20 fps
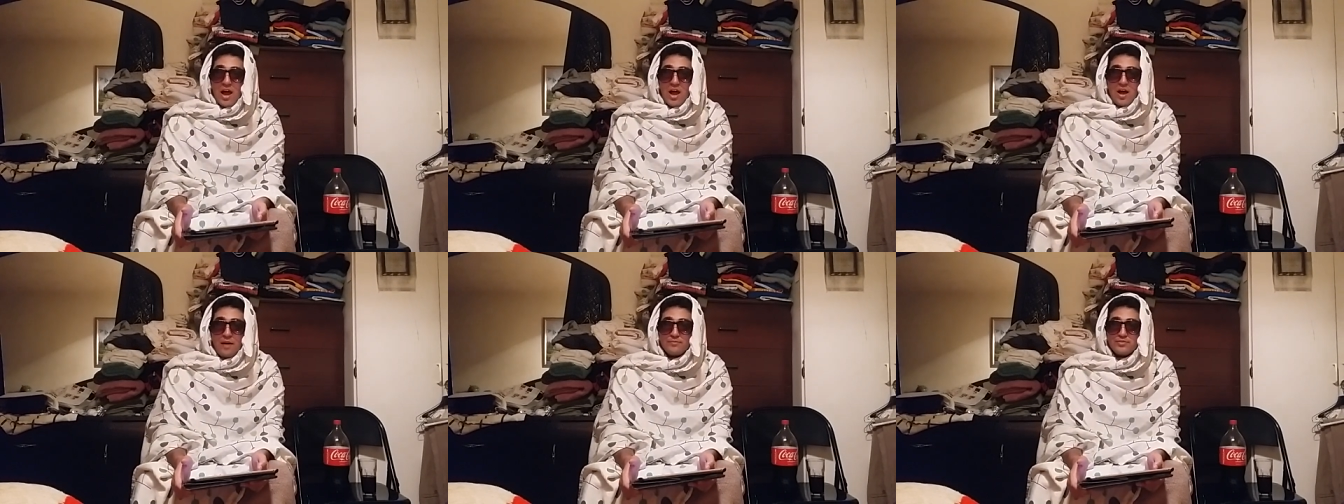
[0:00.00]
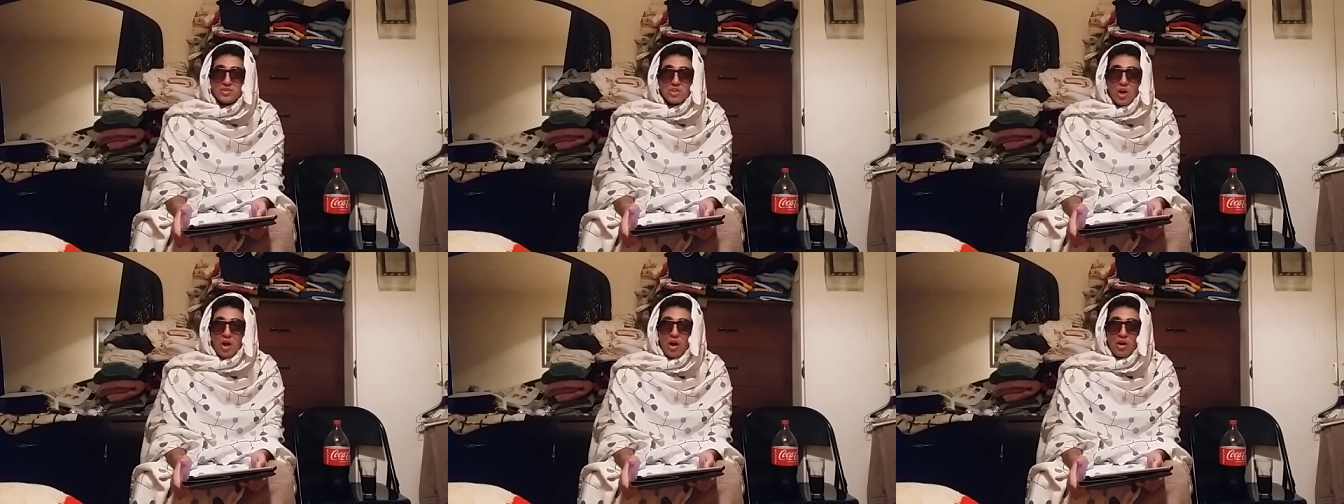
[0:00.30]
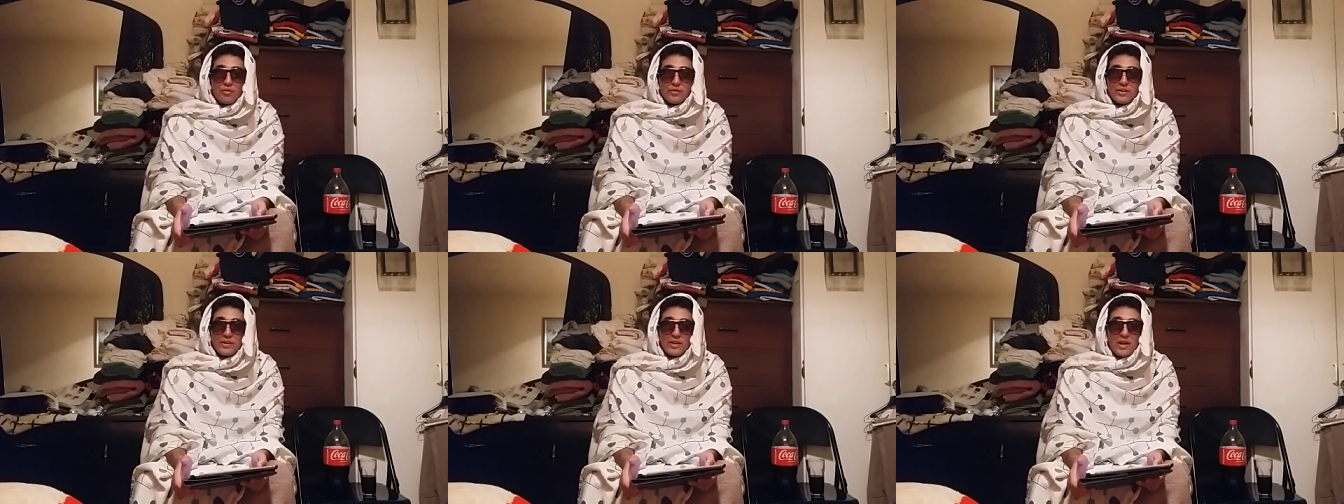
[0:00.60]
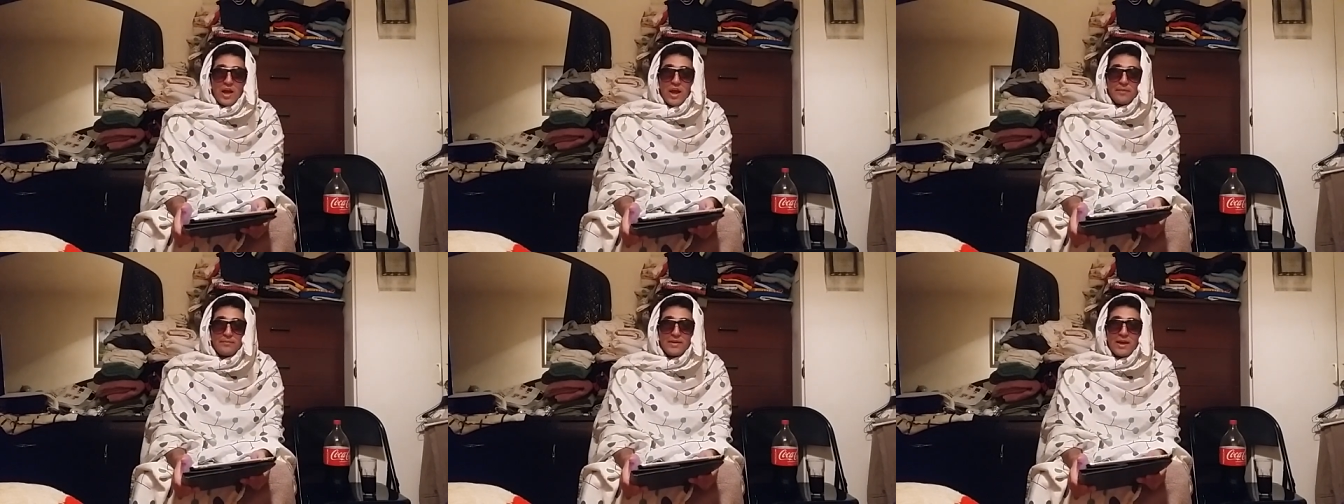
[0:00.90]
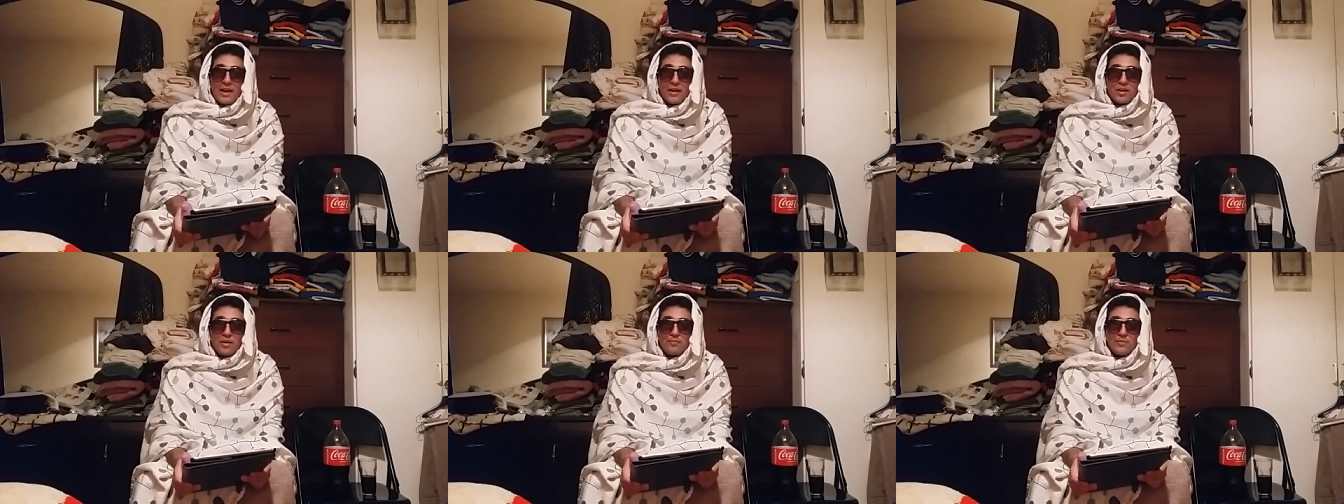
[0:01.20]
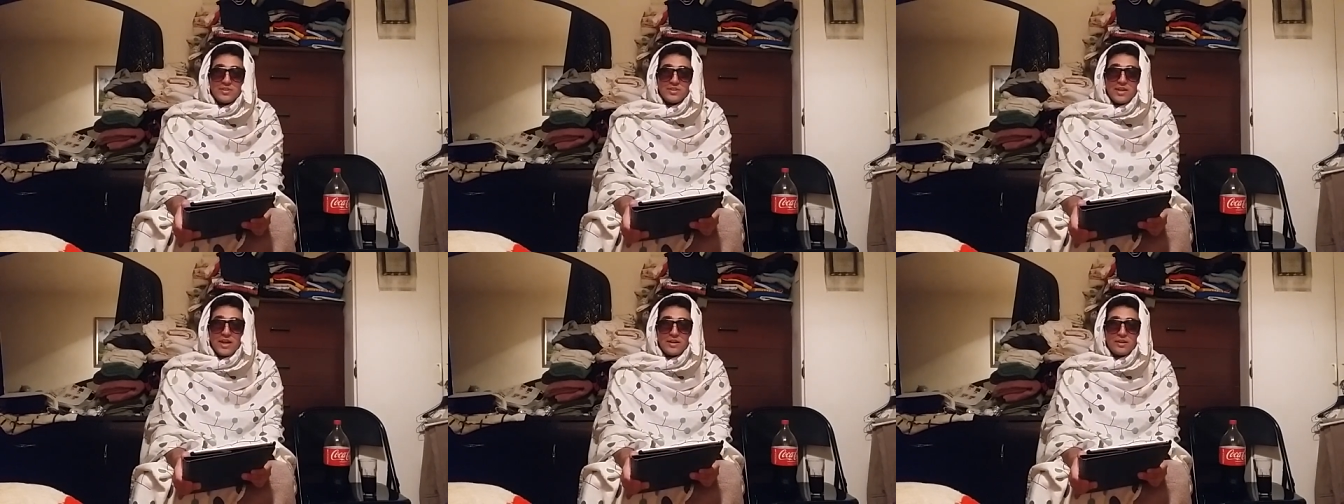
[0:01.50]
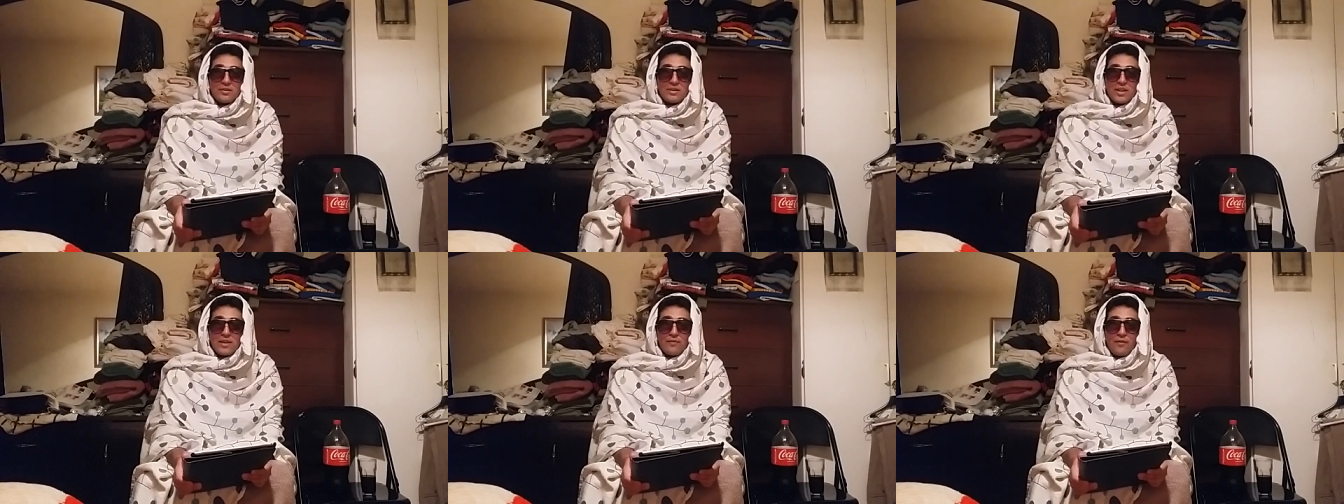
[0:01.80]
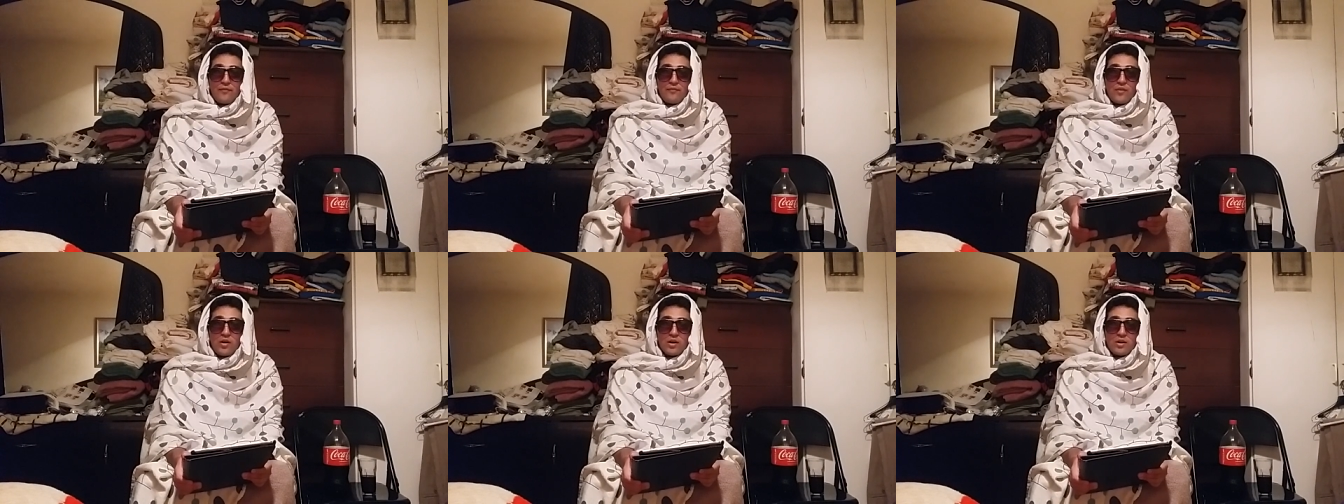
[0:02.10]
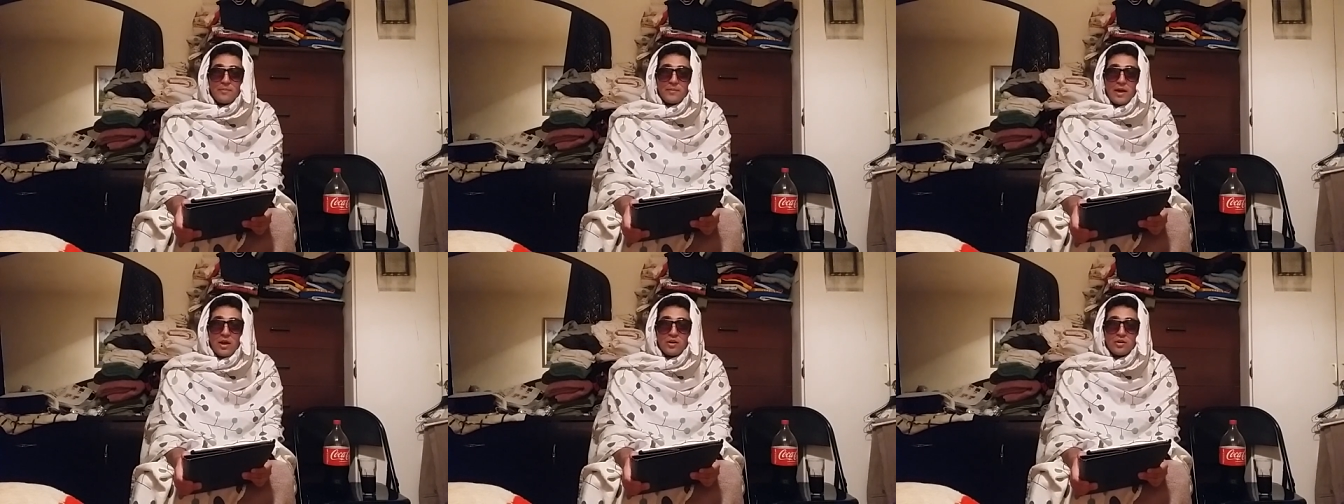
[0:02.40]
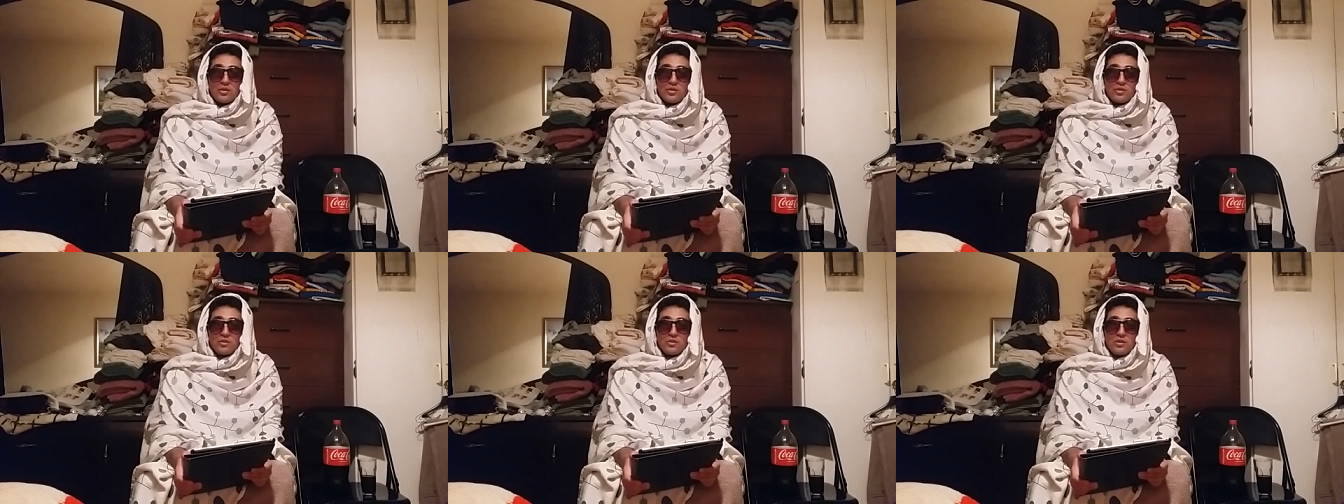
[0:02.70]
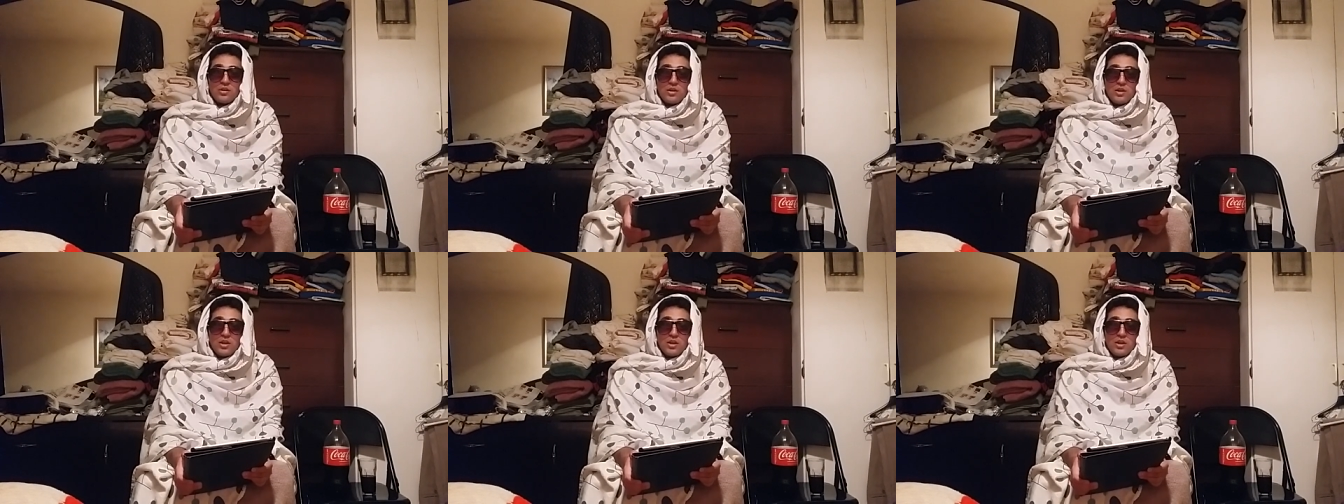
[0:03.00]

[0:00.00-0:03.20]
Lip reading: I'm sorry. I'm not gonna pretend to give a fuck about her.